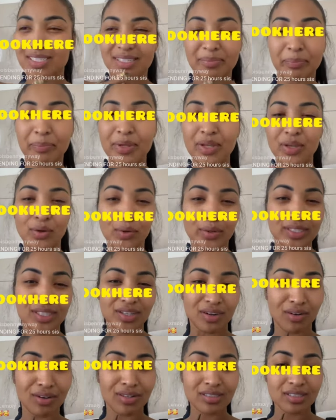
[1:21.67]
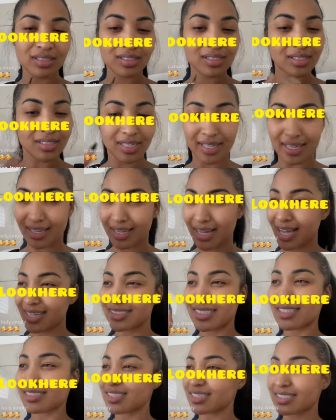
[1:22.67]
see pure tongues today.
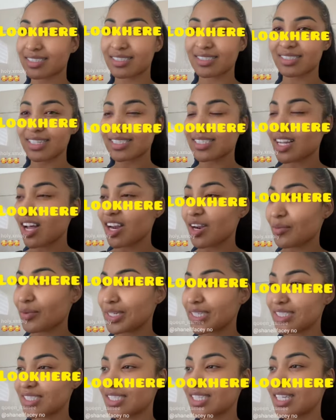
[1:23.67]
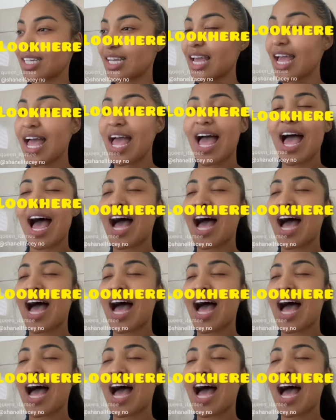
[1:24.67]
That's all I want to see.